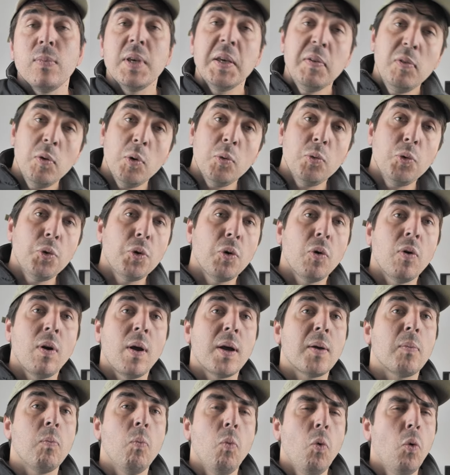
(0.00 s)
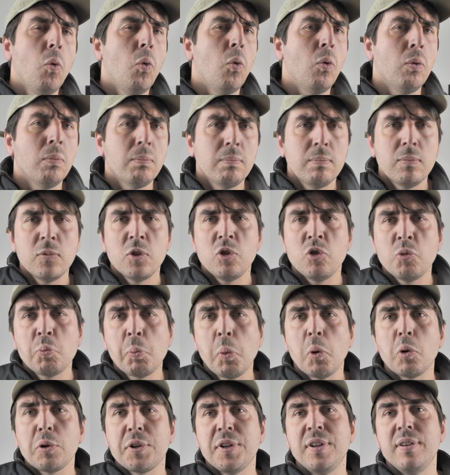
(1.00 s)
If you want to go like more
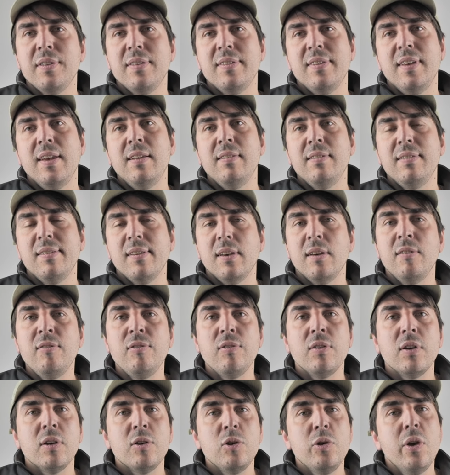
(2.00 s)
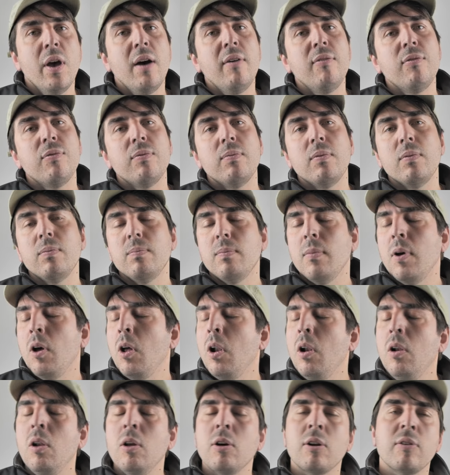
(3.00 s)
sport intensive, you have
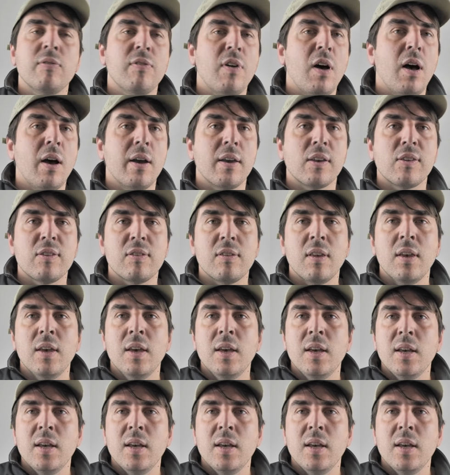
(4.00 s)
a lot of hikes.